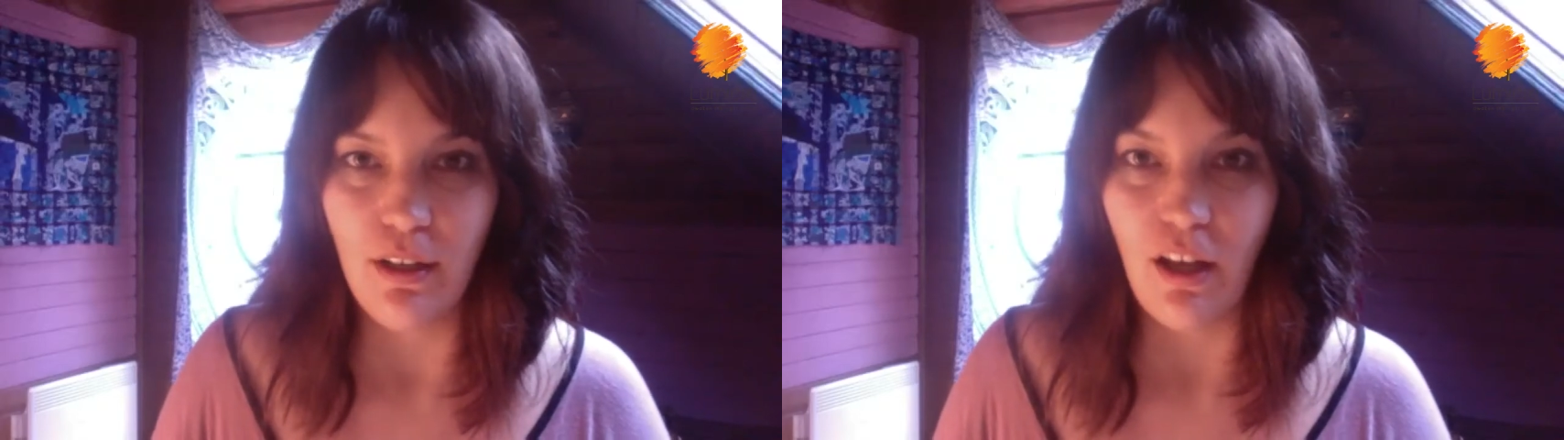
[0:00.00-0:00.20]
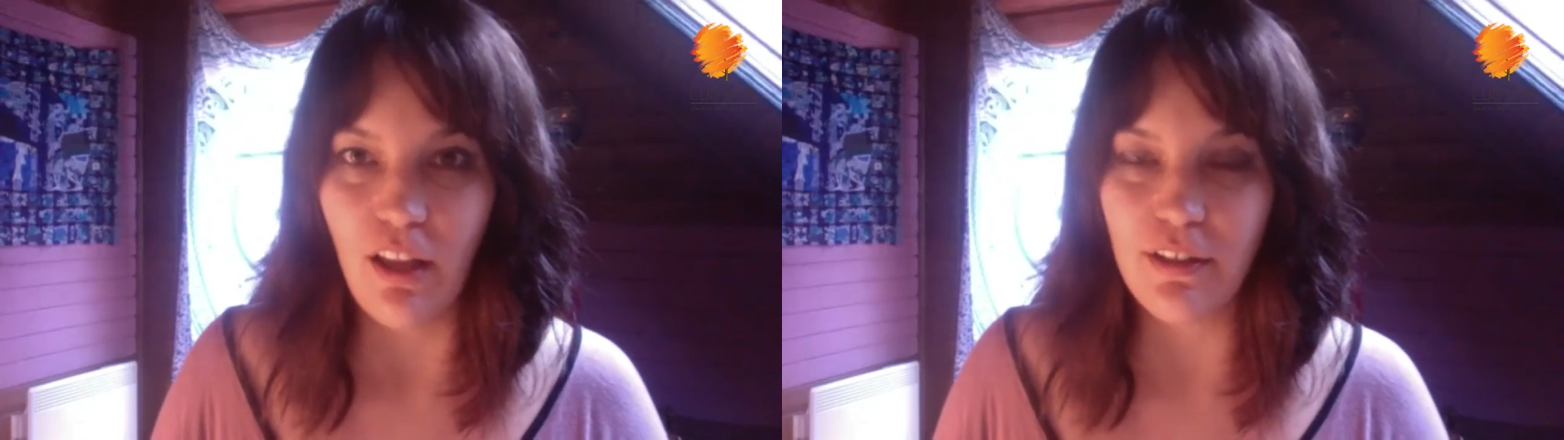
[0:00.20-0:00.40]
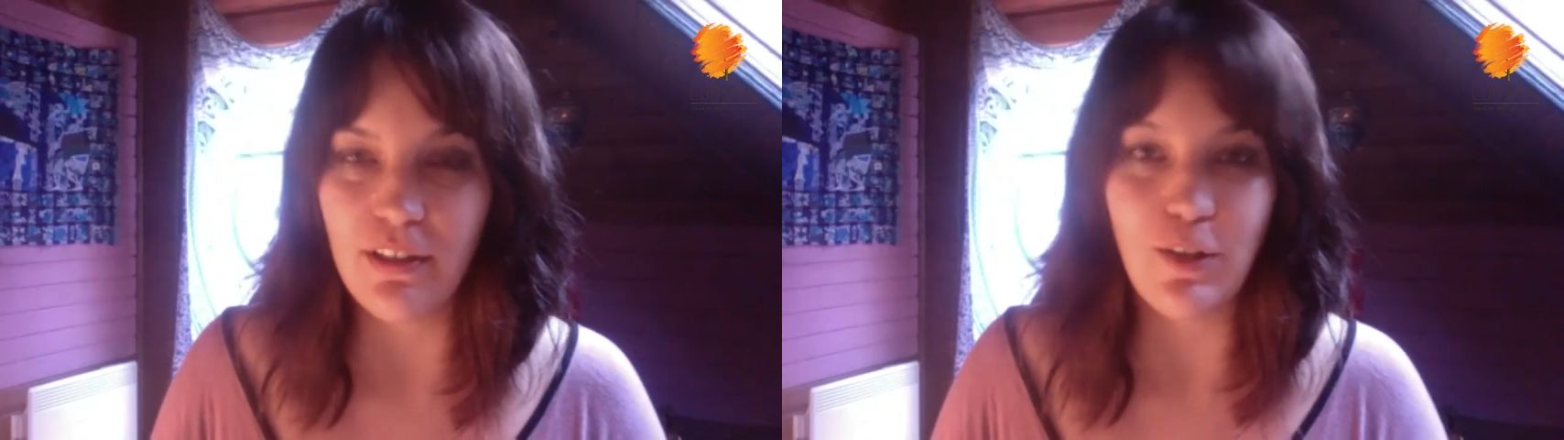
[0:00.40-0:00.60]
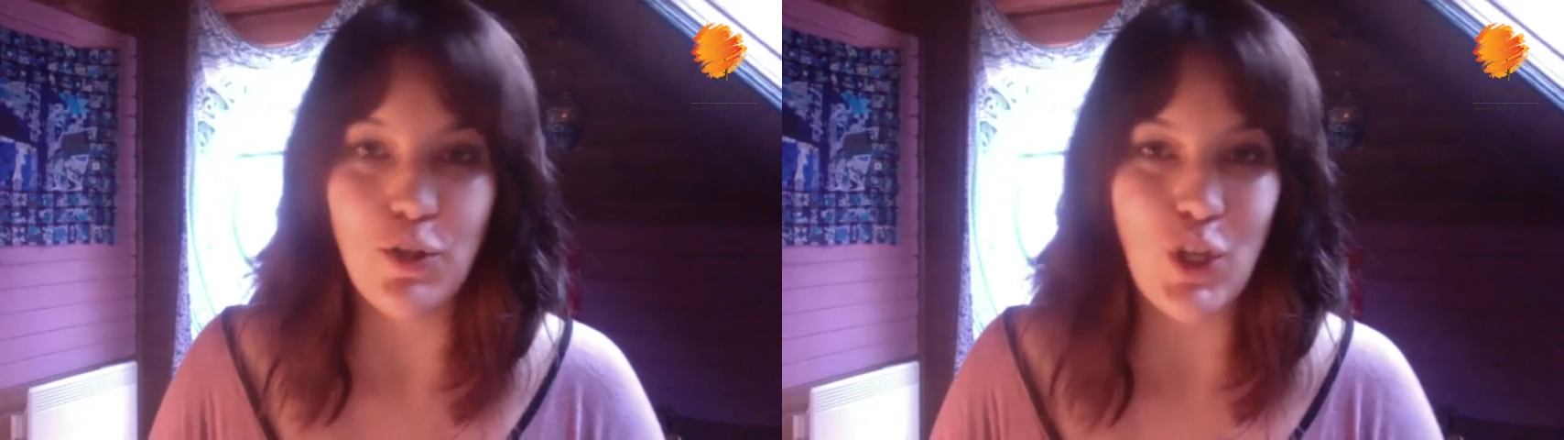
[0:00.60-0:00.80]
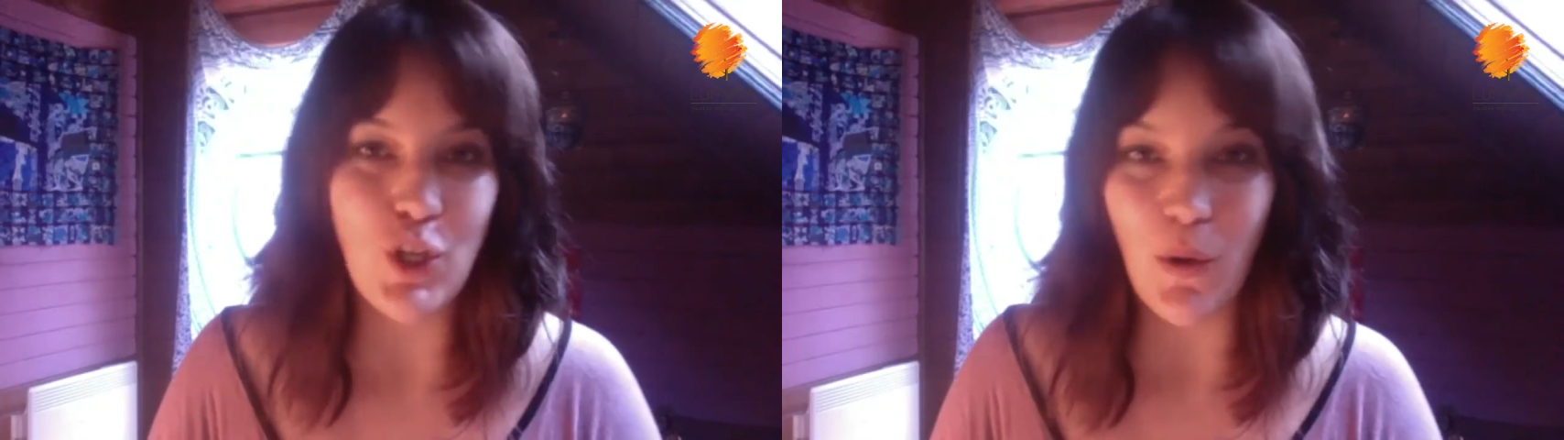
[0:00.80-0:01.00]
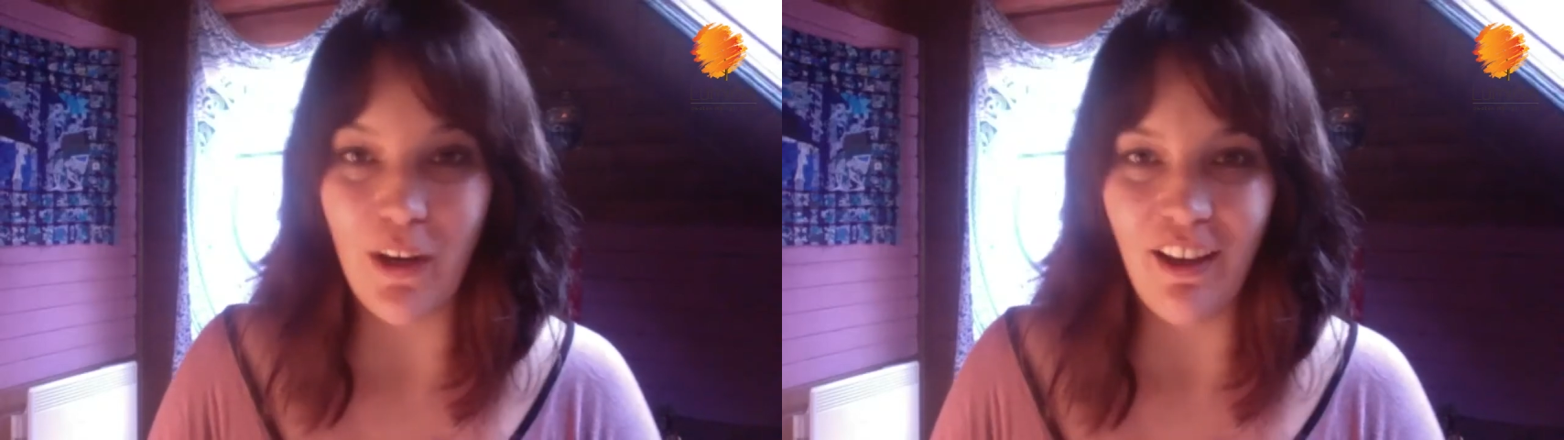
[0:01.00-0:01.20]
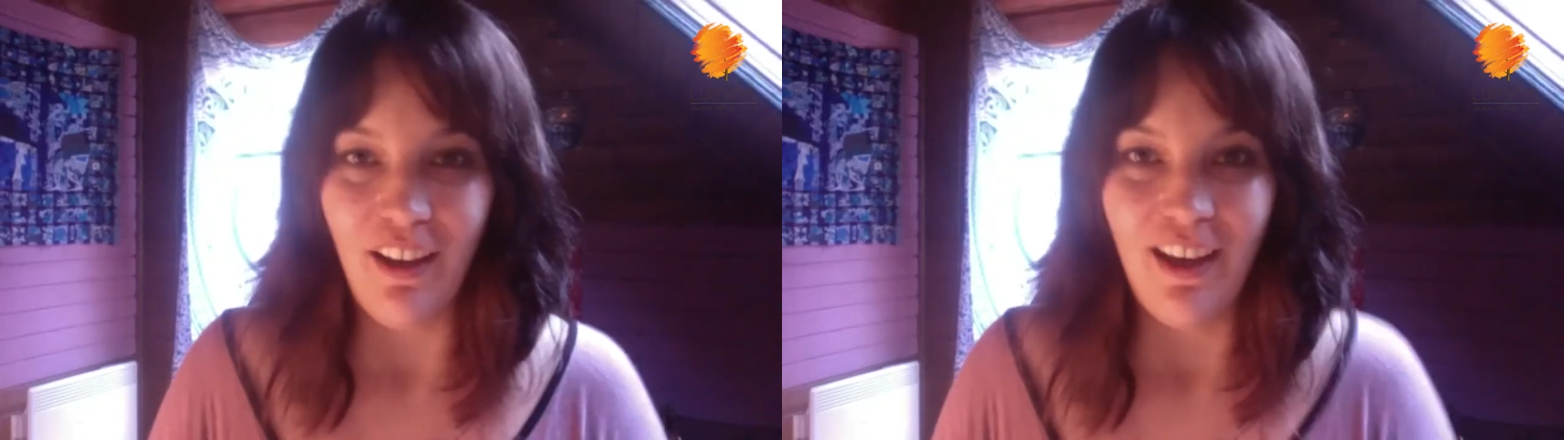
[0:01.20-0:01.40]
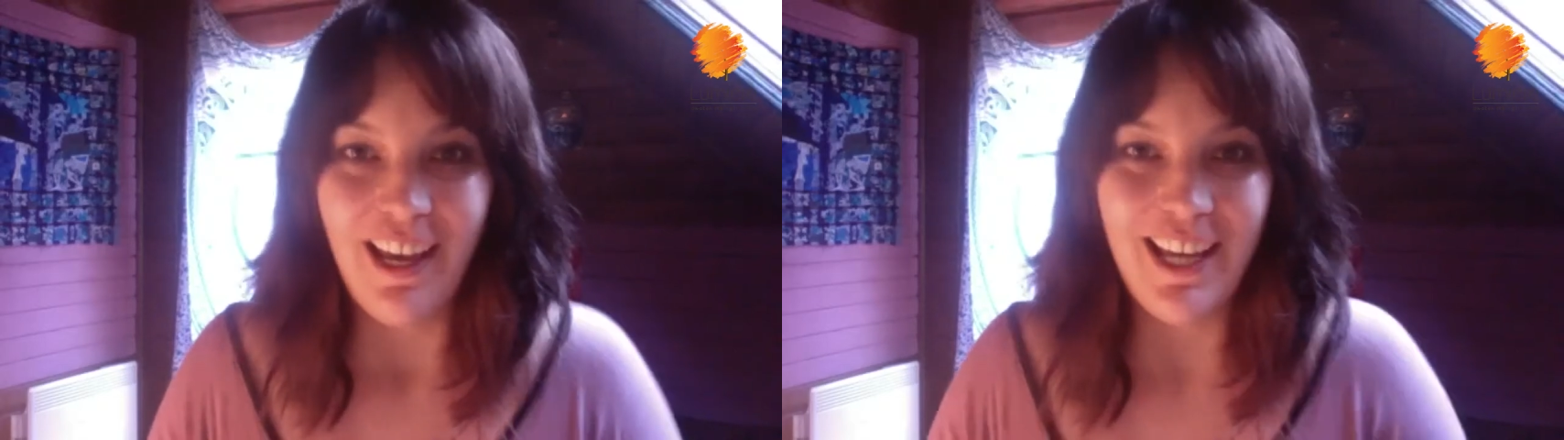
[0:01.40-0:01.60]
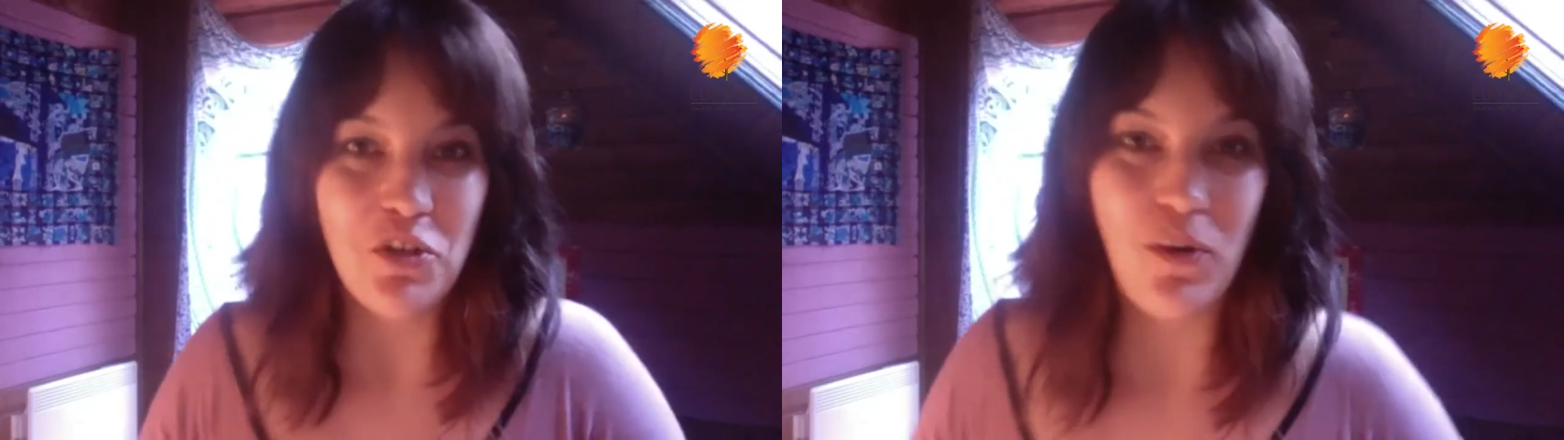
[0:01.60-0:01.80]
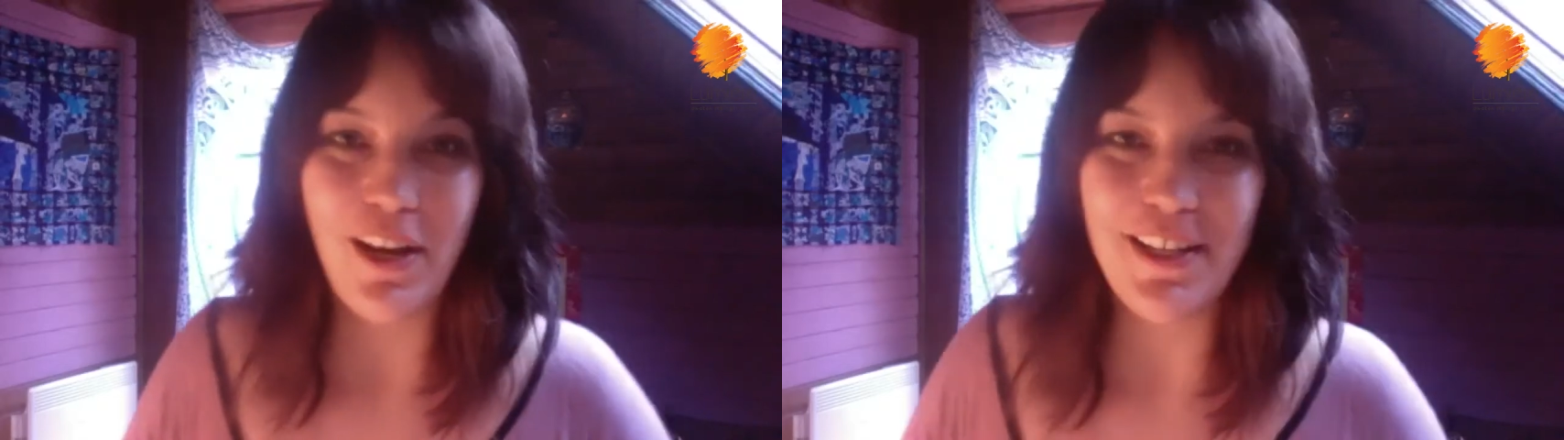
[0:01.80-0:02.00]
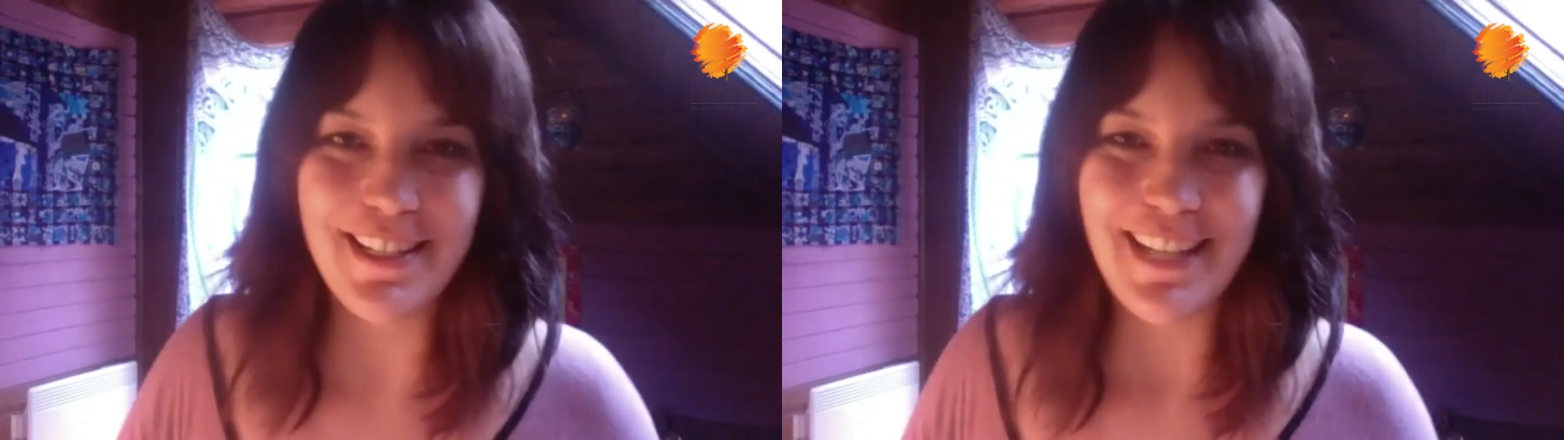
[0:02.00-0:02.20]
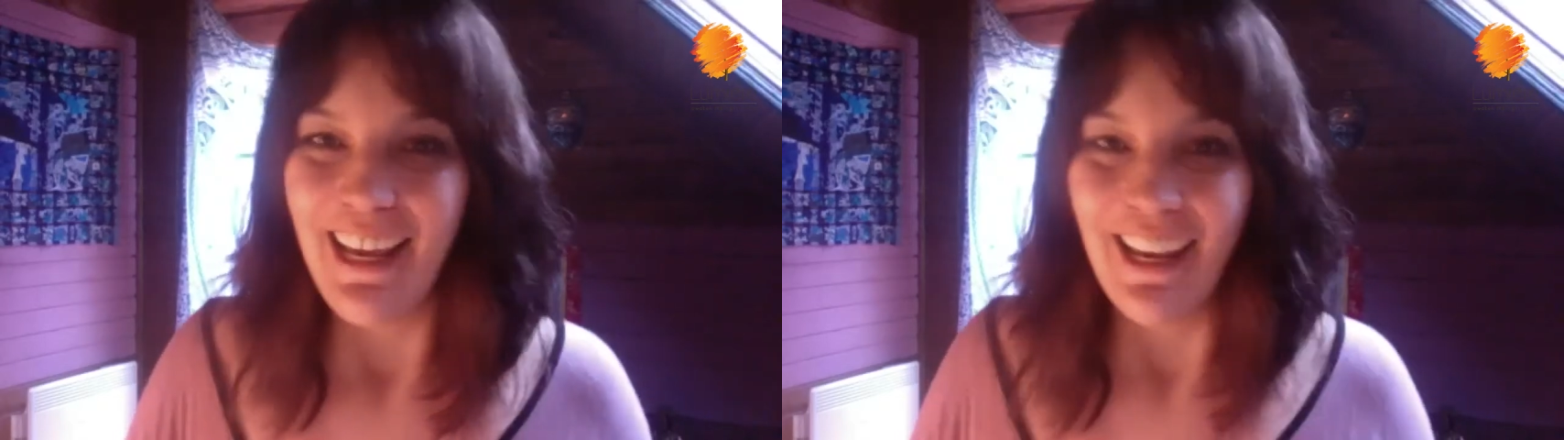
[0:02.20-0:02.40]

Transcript: other than joy and trust